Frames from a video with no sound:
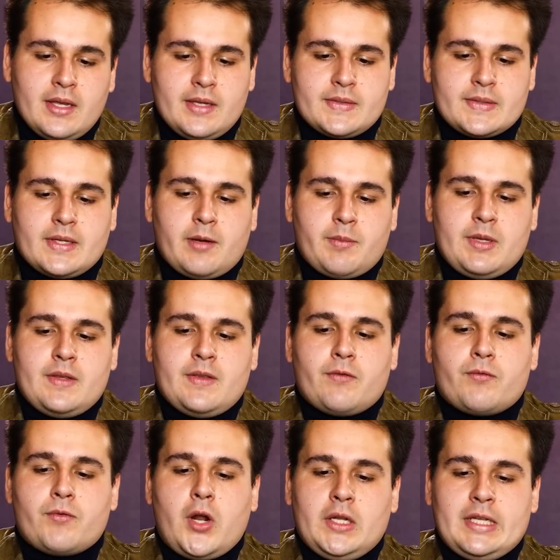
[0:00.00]
It's going to be the
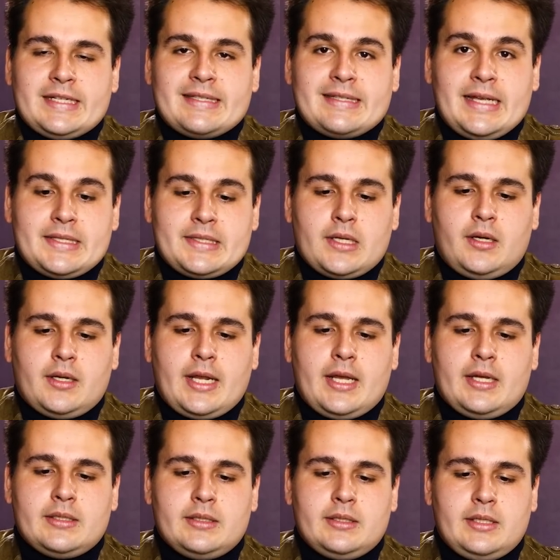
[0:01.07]
Rolex Daytona
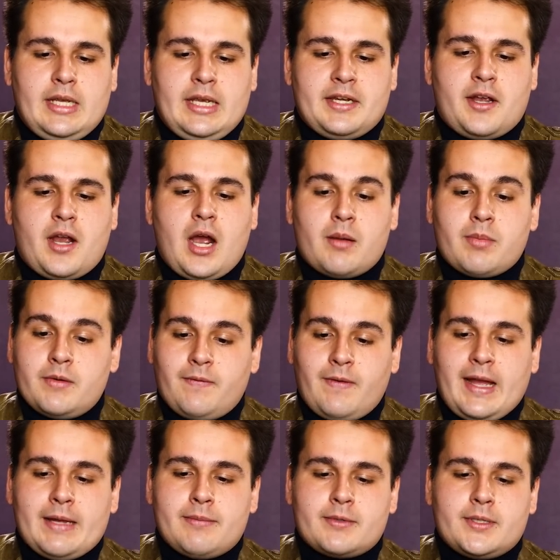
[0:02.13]
in carbon
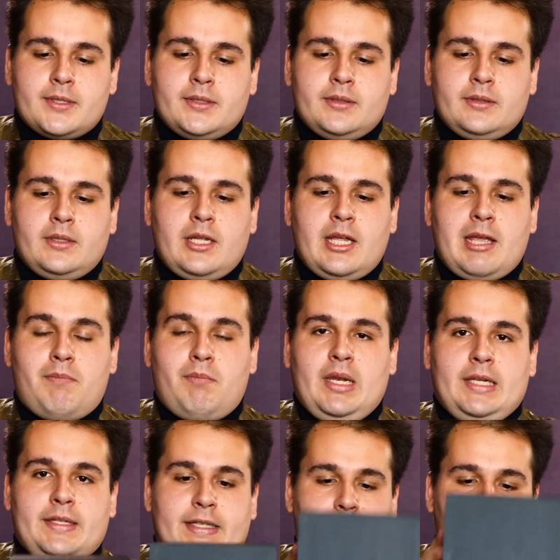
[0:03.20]
fiber
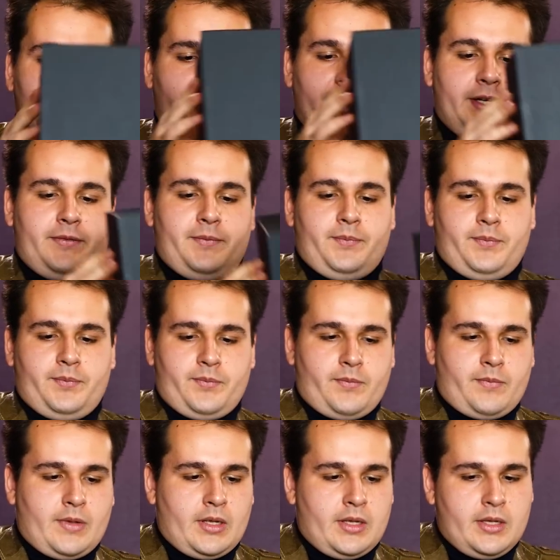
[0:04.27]
military green.
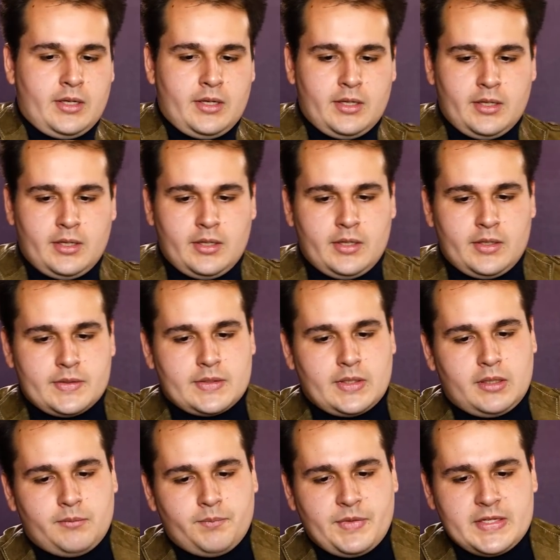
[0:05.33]

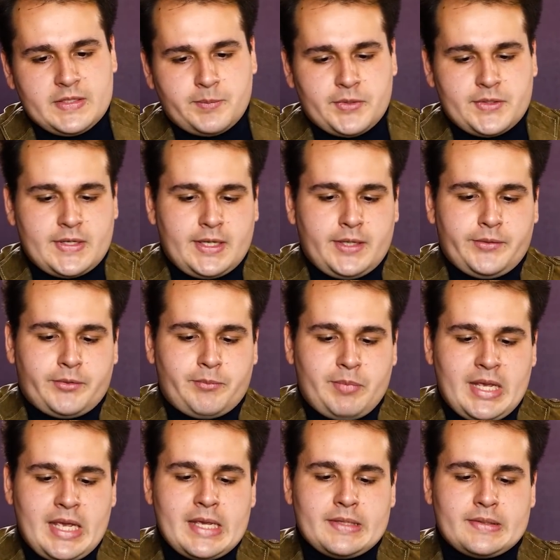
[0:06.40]
So this particular
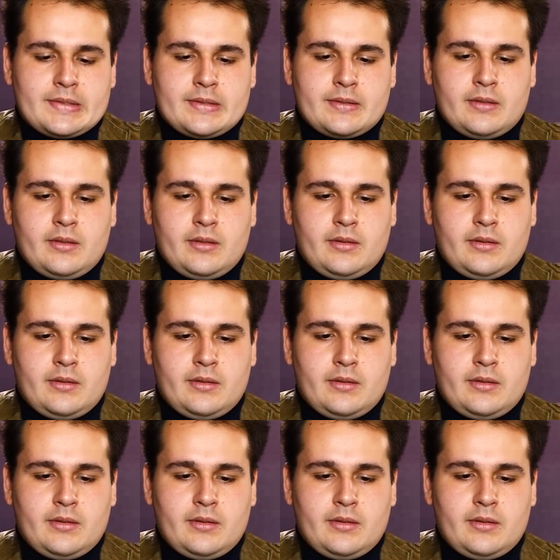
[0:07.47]
piece